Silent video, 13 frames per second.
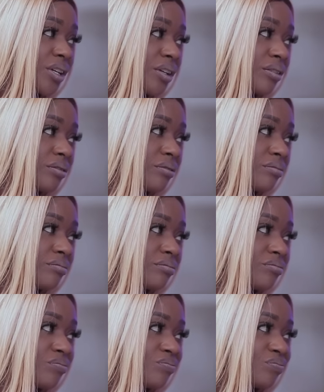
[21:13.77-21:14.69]
day.
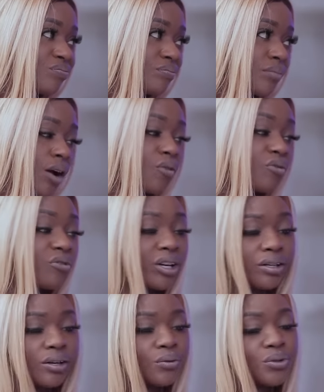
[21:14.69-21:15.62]
I'll
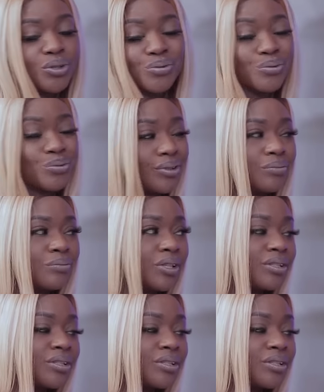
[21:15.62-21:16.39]
find out what's wrong when you